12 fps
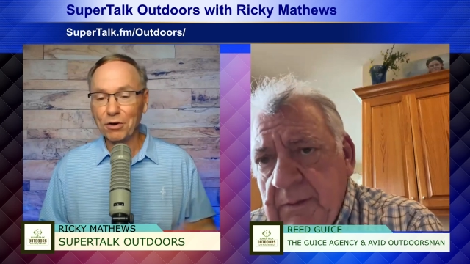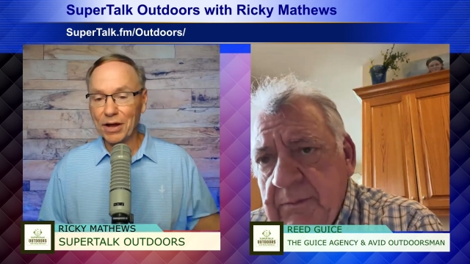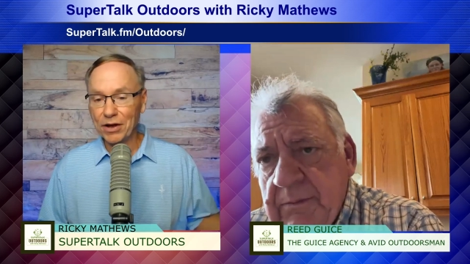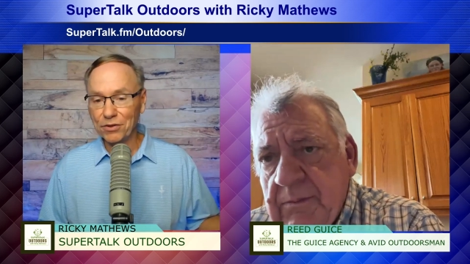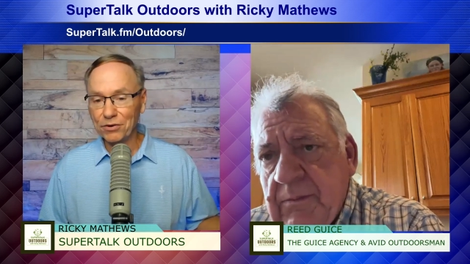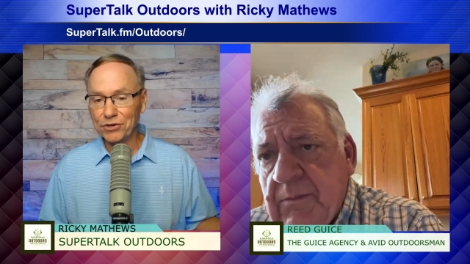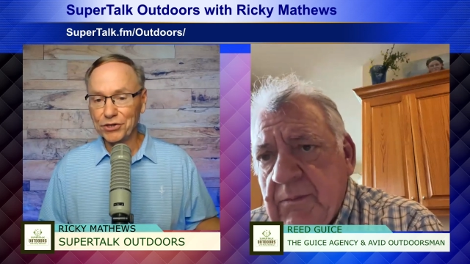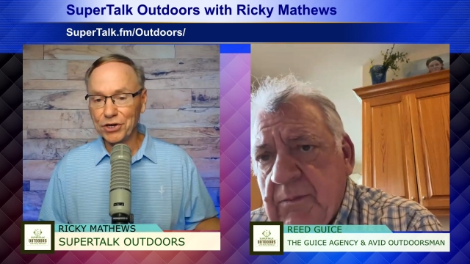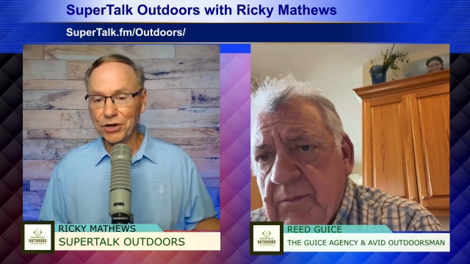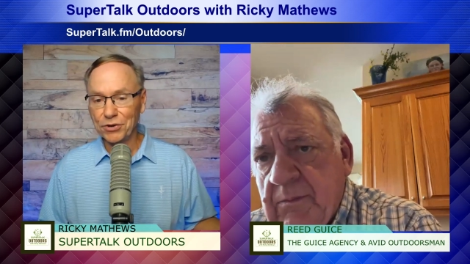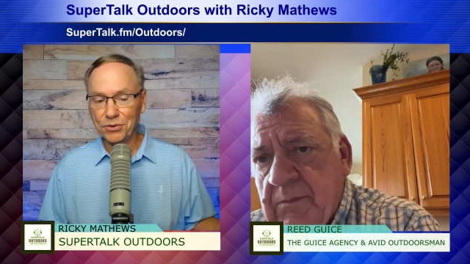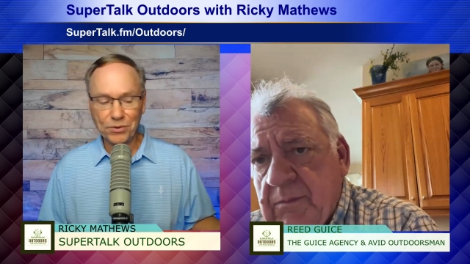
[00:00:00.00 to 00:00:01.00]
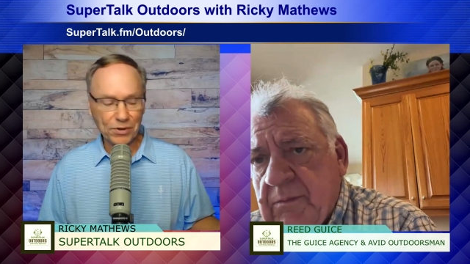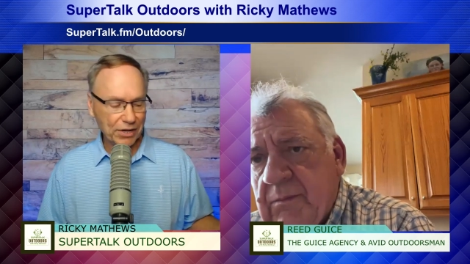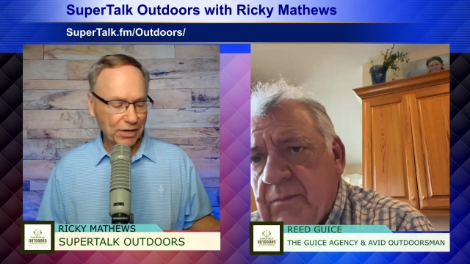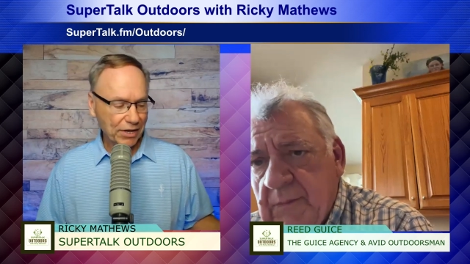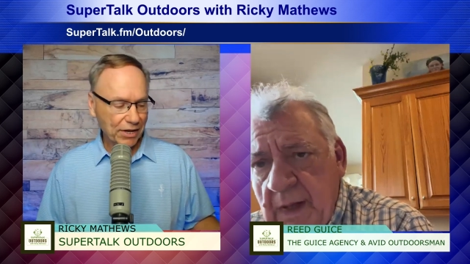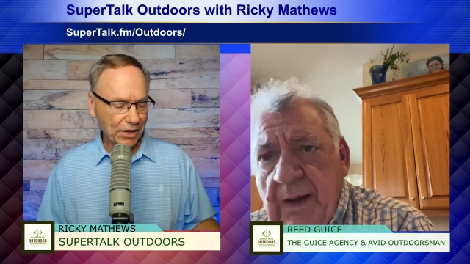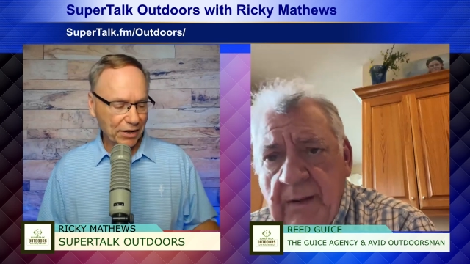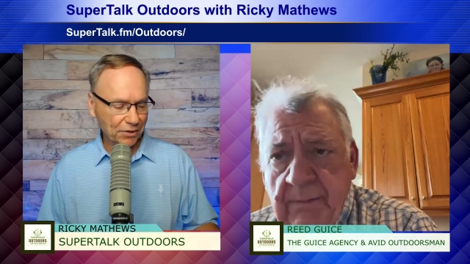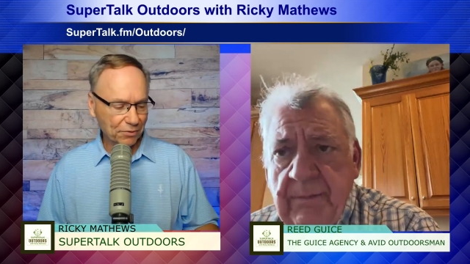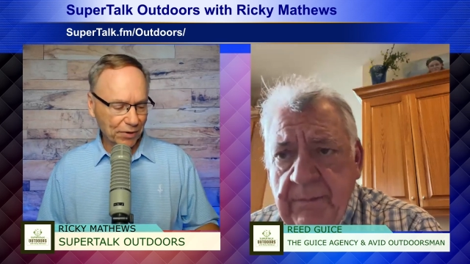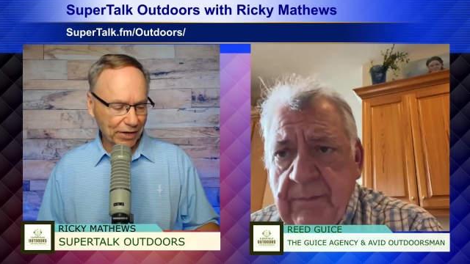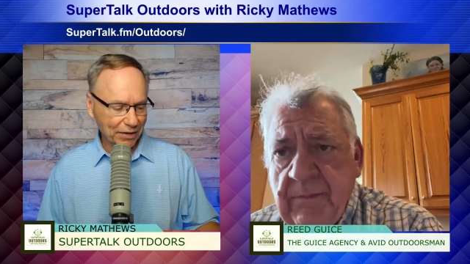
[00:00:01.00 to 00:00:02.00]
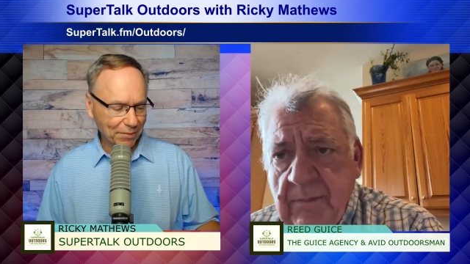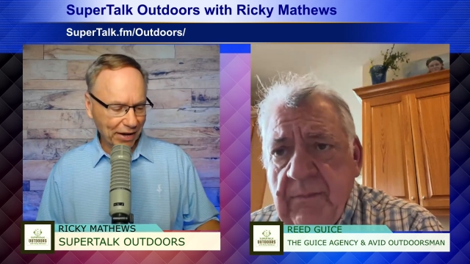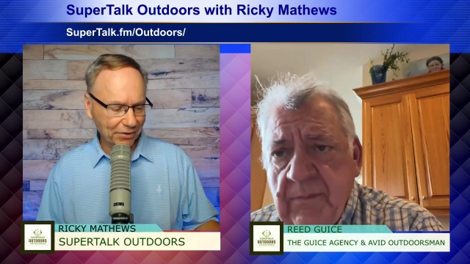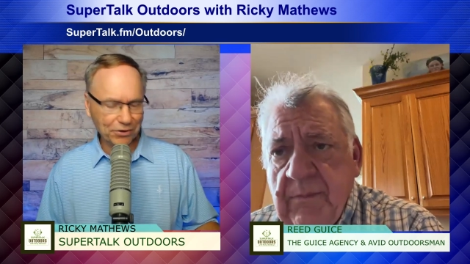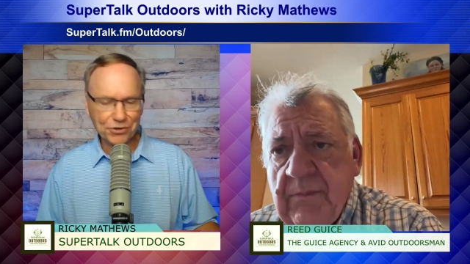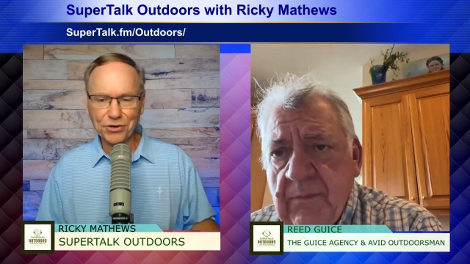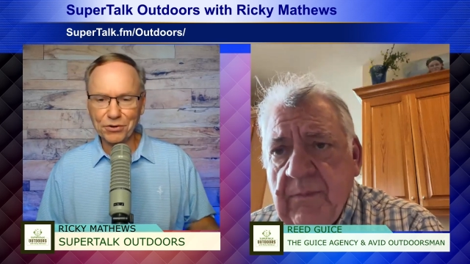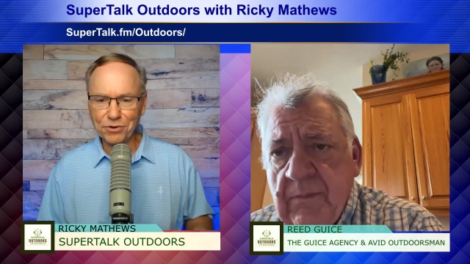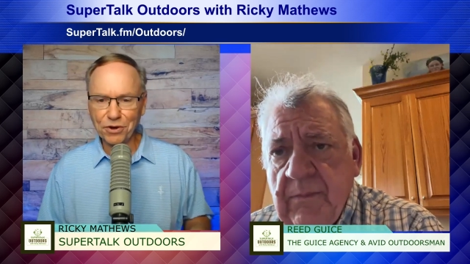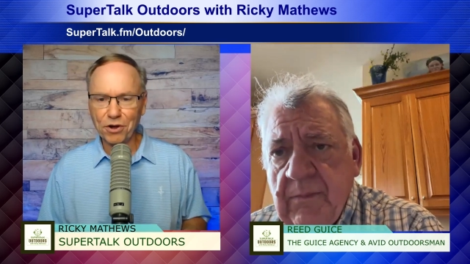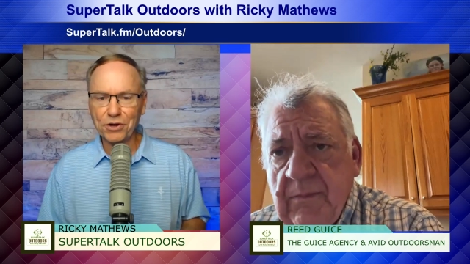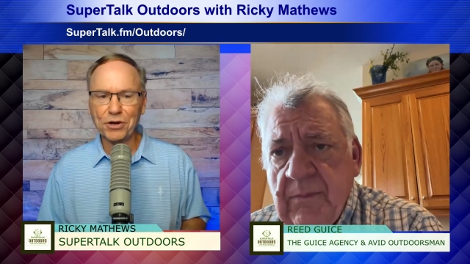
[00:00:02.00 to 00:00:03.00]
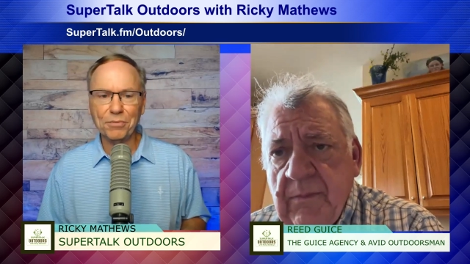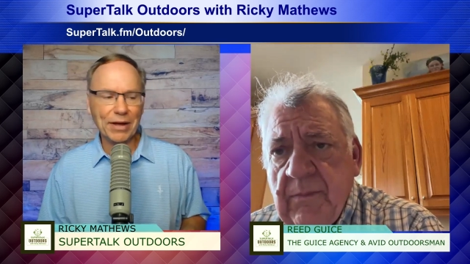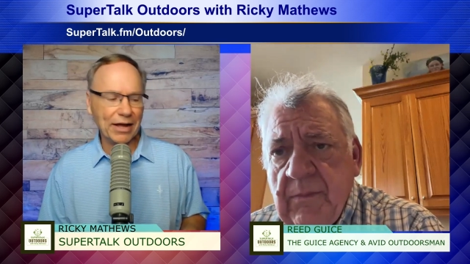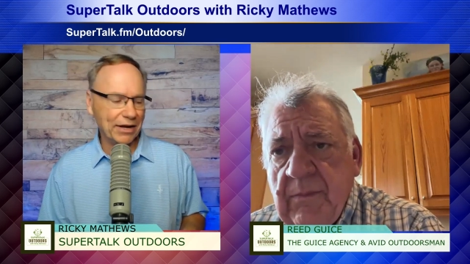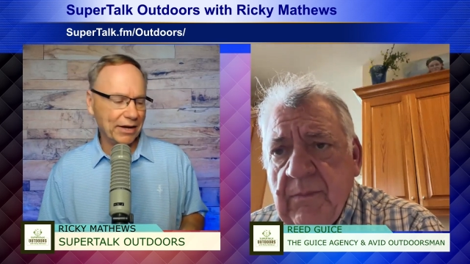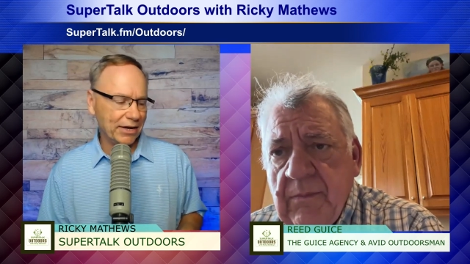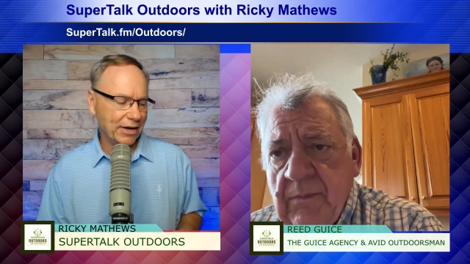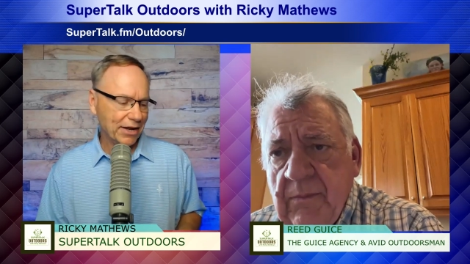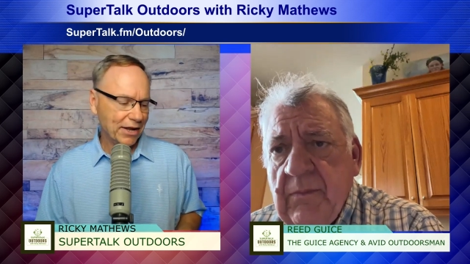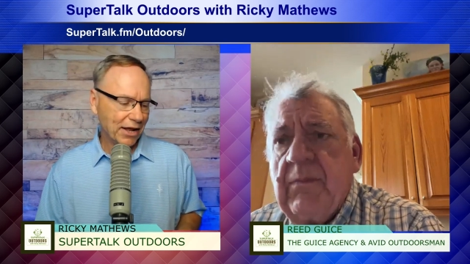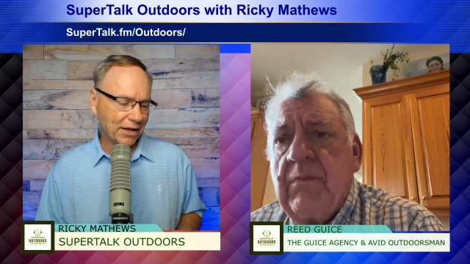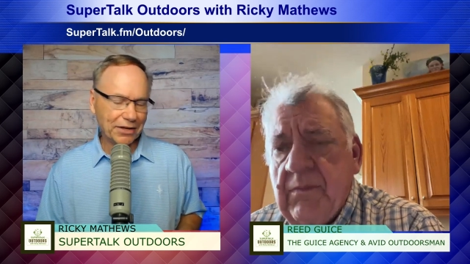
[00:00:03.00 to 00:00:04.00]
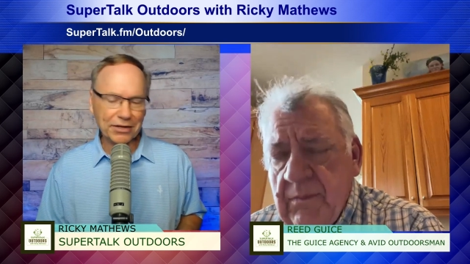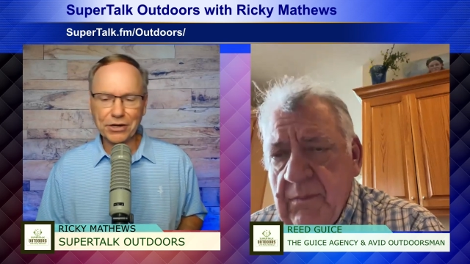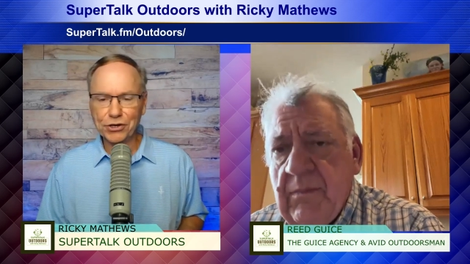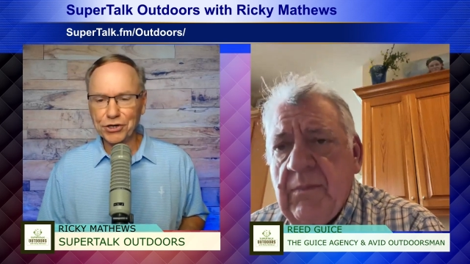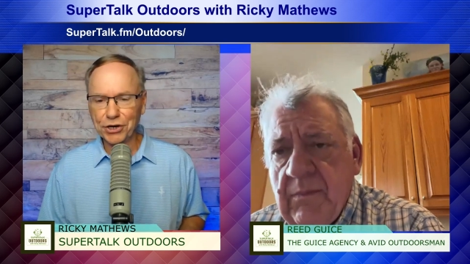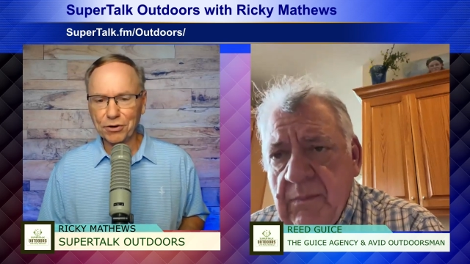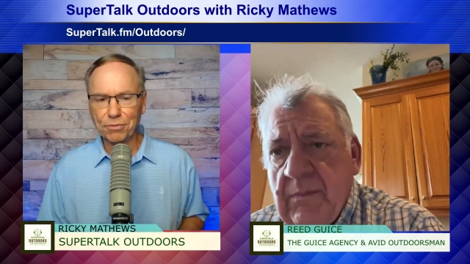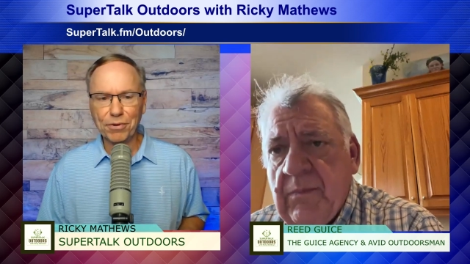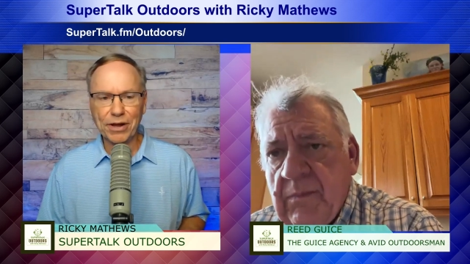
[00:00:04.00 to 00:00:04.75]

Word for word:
Speaker 1: on my other show, uh, uh-huh. the Ricky Mathews show, talking about it. I think that Gerald